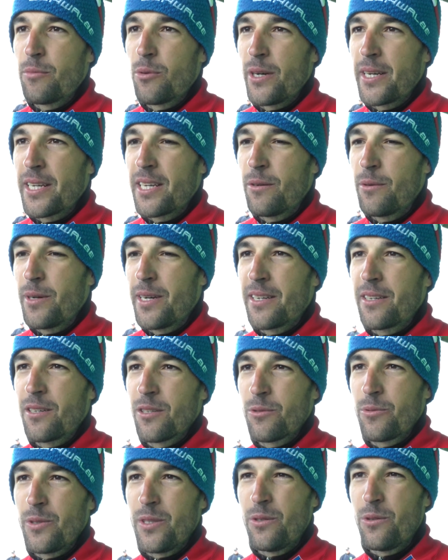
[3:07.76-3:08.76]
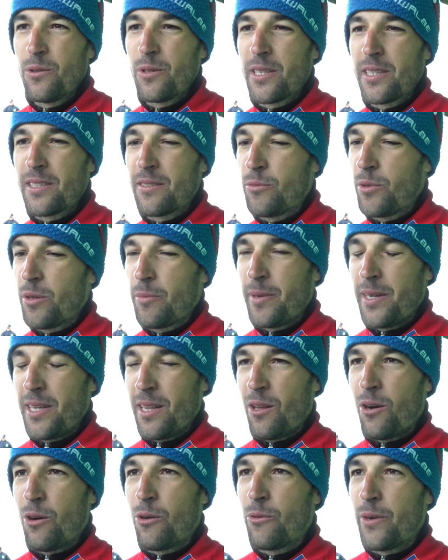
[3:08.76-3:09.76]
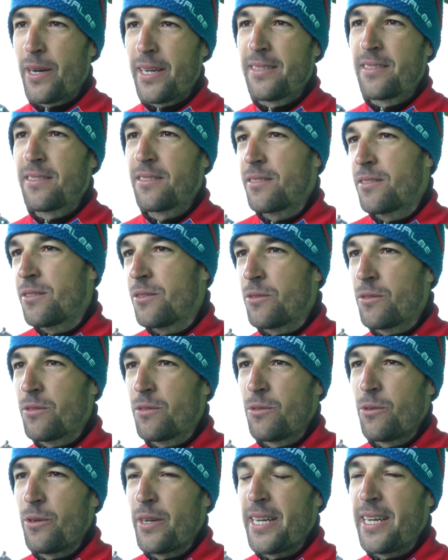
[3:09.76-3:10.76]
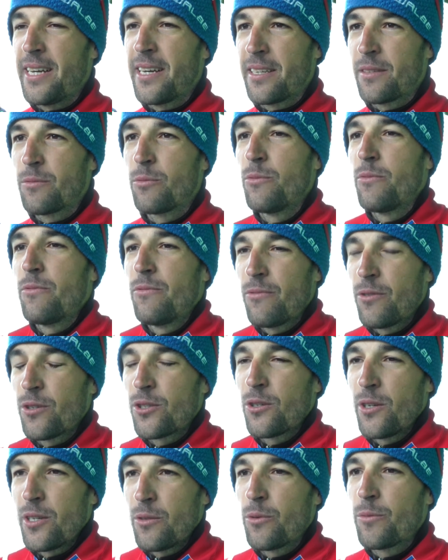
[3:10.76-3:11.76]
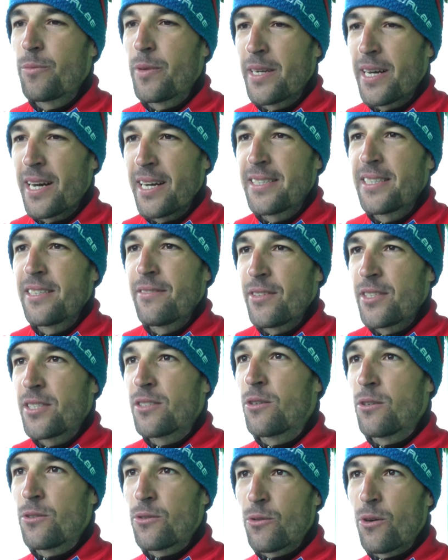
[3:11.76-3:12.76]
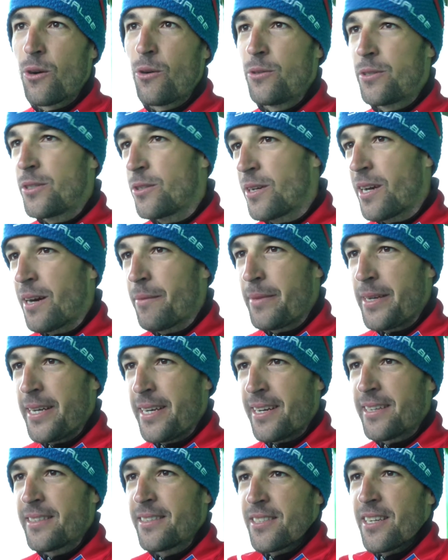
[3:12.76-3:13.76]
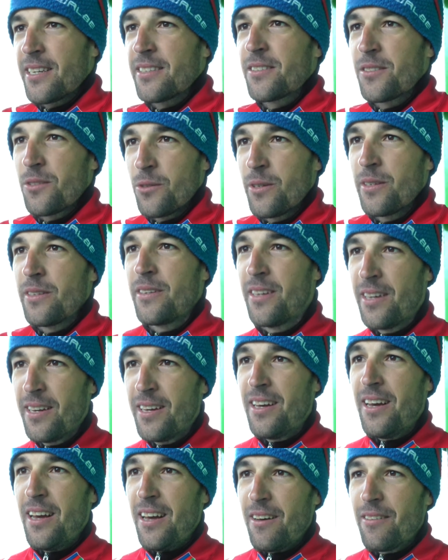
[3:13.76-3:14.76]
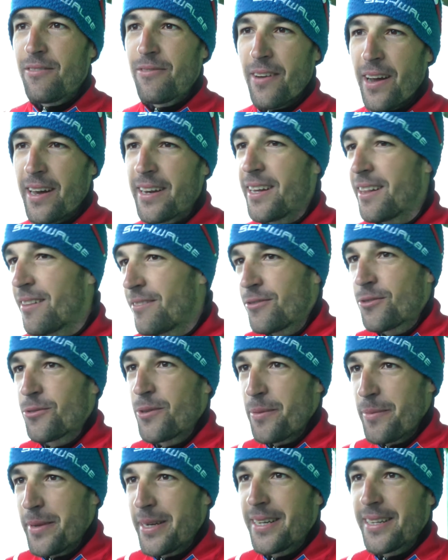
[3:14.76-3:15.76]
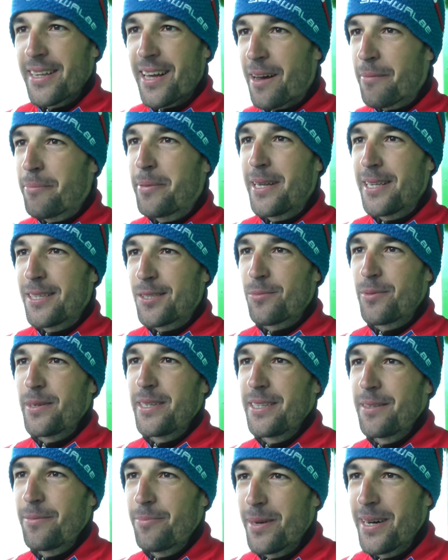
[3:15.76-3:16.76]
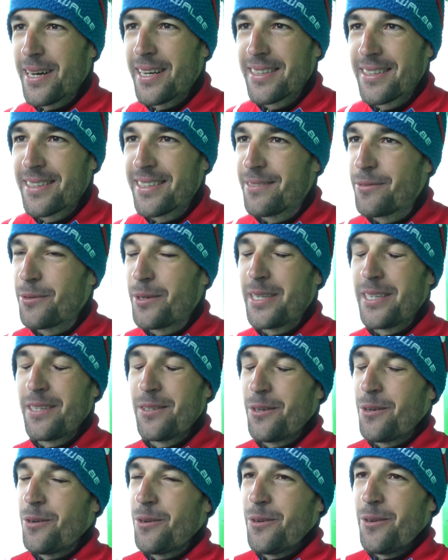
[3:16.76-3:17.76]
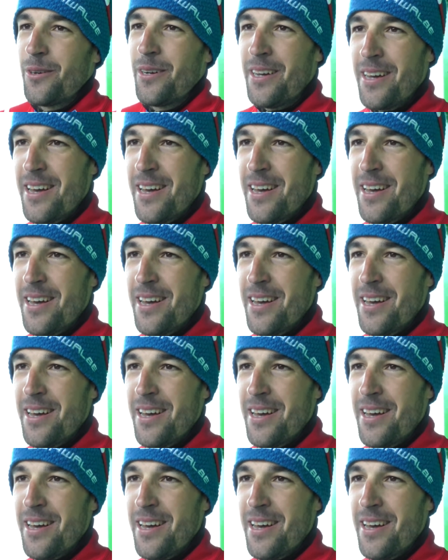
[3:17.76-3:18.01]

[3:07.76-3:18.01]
breakaway, because we knew that it would be a long race to, to here. For sure it would be nice if it's controlled to come here and just do a final three minute uphill sprint, but we knew